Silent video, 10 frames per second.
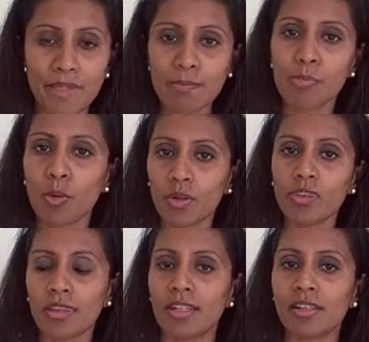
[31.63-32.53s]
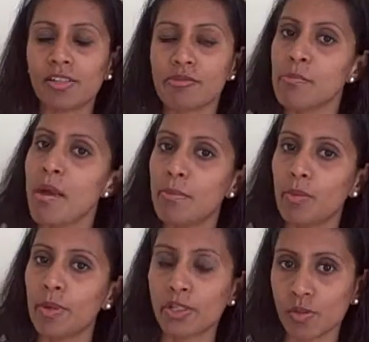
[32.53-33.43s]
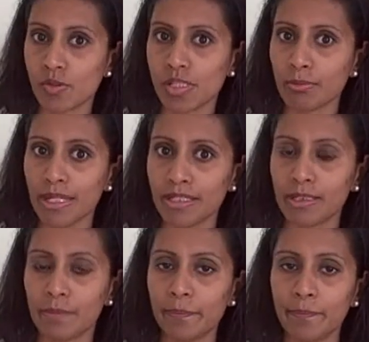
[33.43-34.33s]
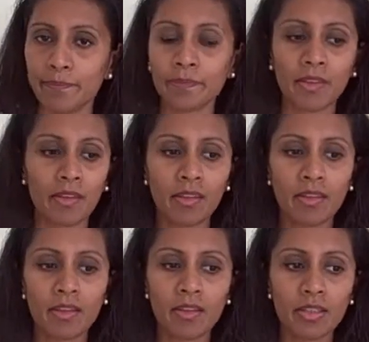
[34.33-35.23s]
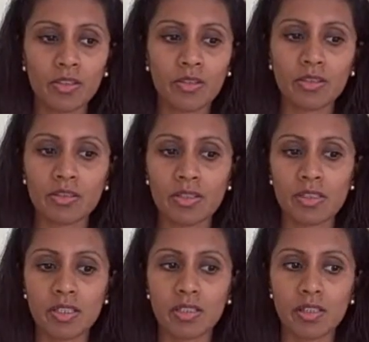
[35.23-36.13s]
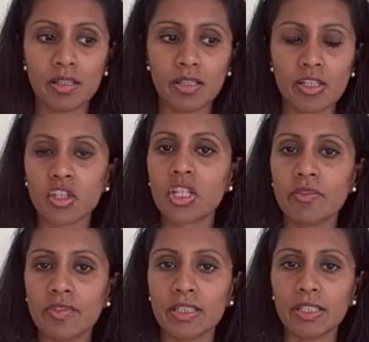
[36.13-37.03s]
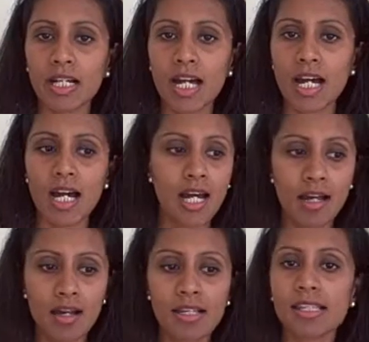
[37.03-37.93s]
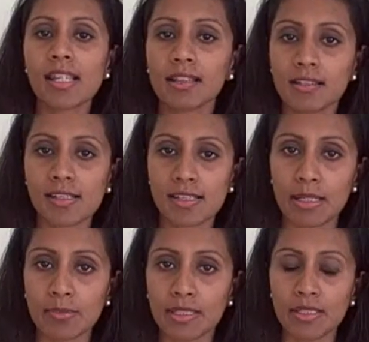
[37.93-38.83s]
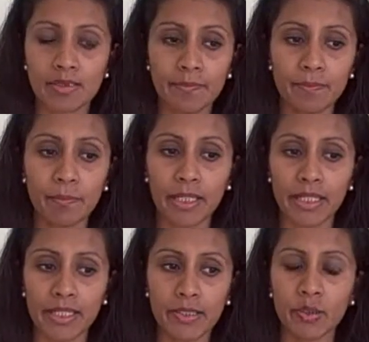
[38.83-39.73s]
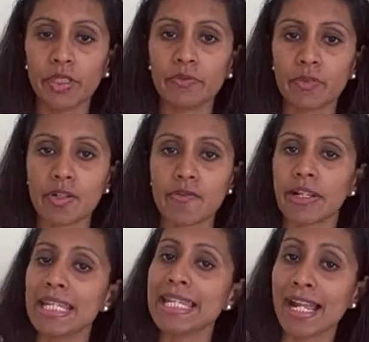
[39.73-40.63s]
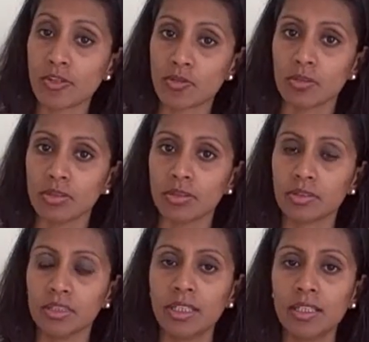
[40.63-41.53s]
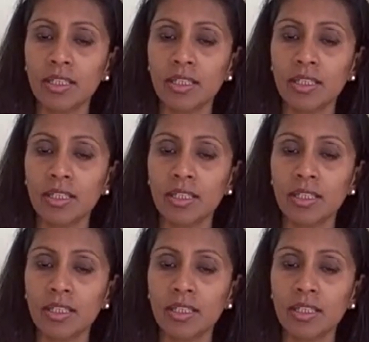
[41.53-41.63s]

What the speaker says: important thing to remember when choosing makeup? You could achieve a subtle statement by going for a very natural look